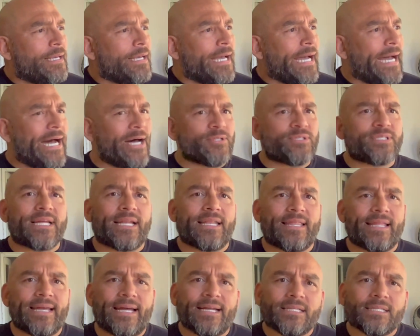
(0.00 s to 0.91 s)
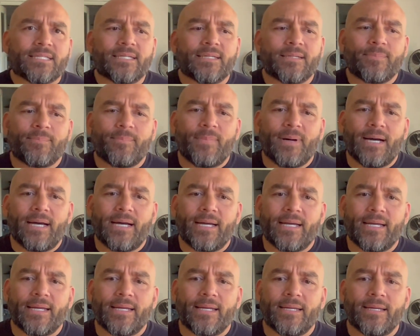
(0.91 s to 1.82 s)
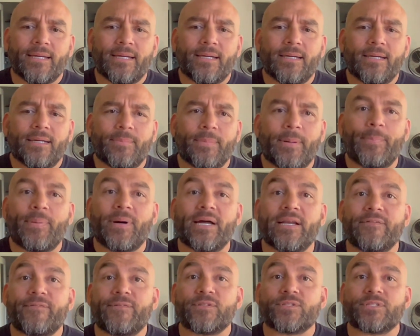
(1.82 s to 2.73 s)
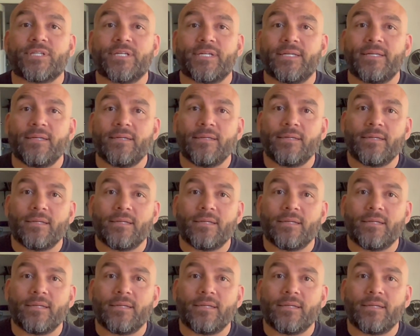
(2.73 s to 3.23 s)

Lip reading: Outside of that, my body feels good.